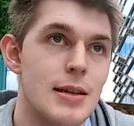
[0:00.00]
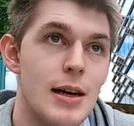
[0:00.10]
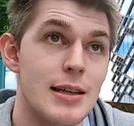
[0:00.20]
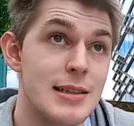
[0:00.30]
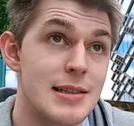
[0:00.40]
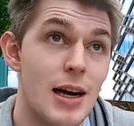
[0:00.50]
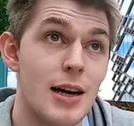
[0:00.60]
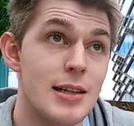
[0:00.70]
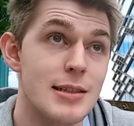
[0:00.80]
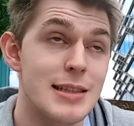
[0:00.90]
an
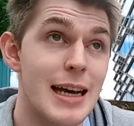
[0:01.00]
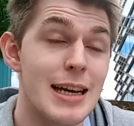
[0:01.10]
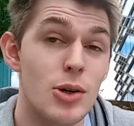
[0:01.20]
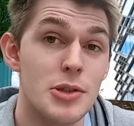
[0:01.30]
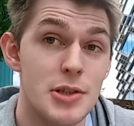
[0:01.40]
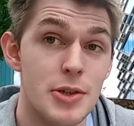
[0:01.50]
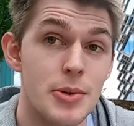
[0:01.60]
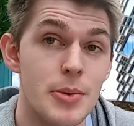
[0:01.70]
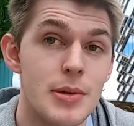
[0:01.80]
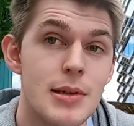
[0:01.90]
entire day or
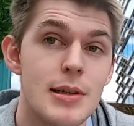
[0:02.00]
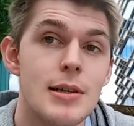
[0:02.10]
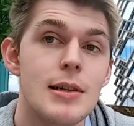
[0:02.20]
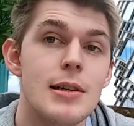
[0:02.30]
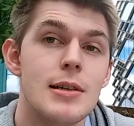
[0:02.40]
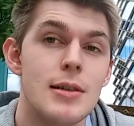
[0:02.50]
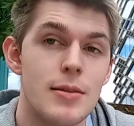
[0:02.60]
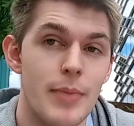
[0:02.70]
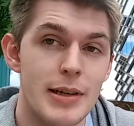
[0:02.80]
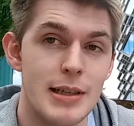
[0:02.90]
two
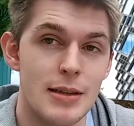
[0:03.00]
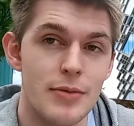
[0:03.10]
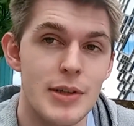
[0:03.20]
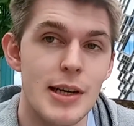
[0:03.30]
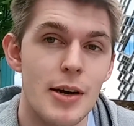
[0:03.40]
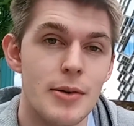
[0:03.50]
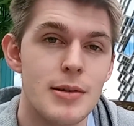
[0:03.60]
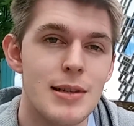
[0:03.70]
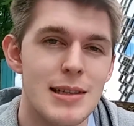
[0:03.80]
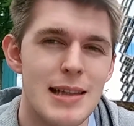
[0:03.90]
making the video.
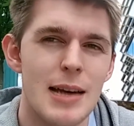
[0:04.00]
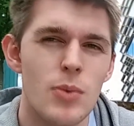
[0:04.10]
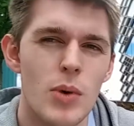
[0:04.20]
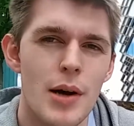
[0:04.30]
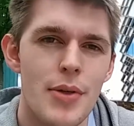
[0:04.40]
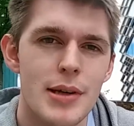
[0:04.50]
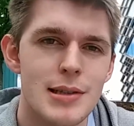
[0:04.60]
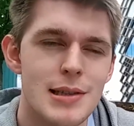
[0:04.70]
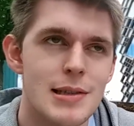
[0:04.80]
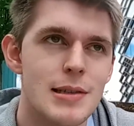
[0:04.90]
Is that worth
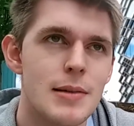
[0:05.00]
it?